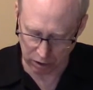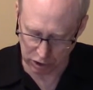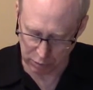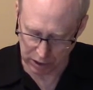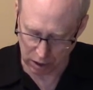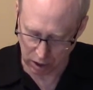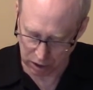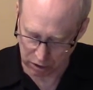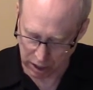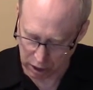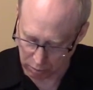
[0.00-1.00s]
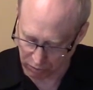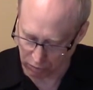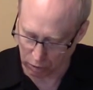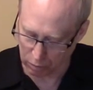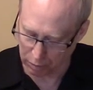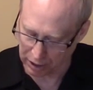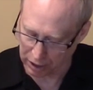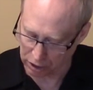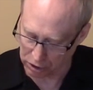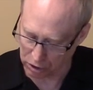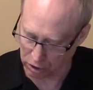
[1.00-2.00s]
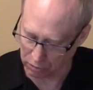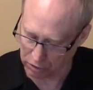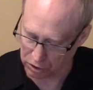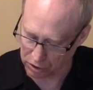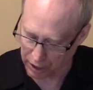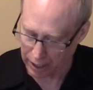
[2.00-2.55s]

has been contracted to perform remediation services